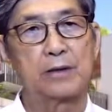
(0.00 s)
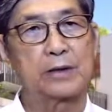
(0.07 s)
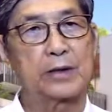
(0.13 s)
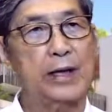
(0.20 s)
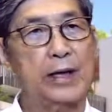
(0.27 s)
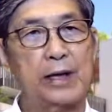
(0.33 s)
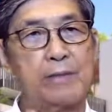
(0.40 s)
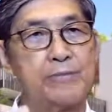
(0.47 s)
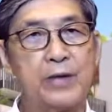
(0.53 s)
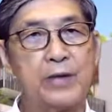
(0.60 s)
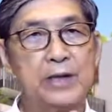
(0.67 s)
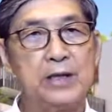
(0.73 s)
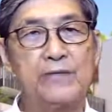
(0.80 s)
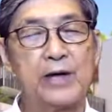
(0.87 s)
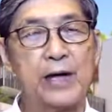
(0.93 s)
Can I
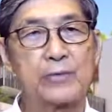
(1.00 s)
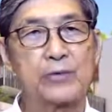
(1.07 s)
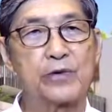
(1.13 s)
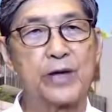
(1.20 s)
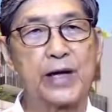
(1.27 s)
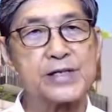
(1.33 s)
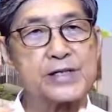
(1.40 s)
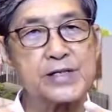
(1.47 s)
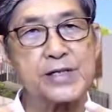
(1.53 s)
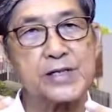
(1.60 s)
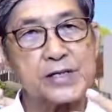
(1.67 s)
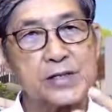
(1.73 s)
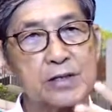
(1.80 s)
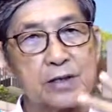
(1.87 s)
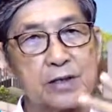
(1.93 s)
believe that I'm going to
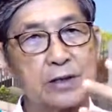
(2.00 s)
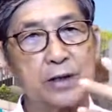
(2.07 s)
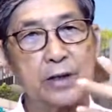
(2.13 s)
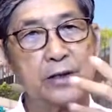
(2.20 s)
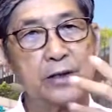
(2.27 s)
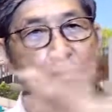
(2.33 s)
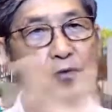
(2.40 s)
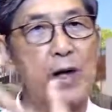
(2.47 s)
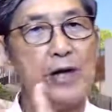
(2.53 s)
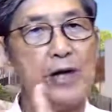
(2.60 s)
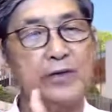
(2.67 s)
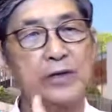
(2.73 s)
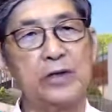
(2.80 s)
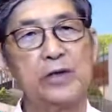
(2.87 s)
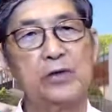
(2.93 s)
exist in a new
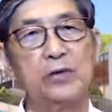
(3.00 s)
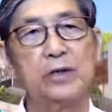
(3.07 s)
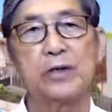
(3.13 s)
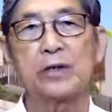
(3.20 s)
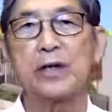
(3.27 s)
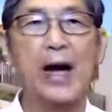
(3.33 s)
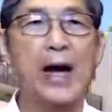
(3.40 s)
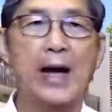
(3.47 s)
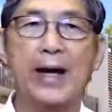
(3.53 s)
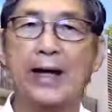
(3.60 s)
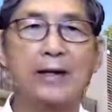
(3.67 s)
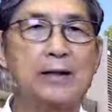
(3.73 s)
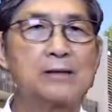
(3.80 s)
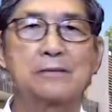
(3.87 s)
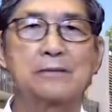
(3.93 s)
heaven, a new earth?
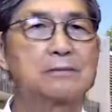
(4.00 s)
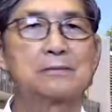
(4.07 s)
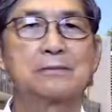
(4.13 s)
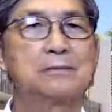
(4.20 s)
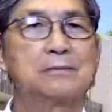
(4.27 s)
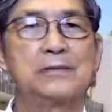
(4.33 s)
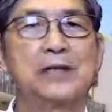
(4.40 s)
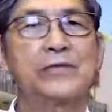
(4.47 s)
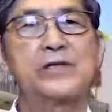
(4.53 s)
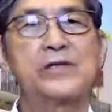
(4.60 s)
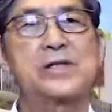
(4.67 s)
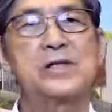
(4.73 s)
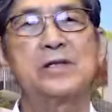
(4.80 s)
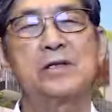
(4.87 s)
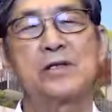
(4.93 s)
I never
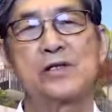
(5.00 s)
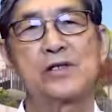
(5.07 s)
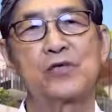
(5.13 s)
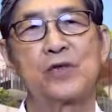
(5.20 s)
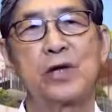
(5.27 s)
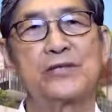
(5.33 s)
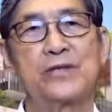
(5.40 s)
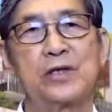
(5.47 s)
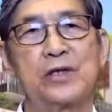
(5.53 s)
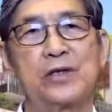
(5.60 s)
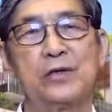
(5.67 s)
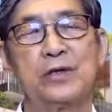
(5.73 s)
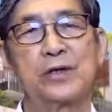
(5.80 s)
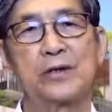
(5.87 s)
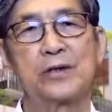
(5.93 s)
seen this new heaven, new earth.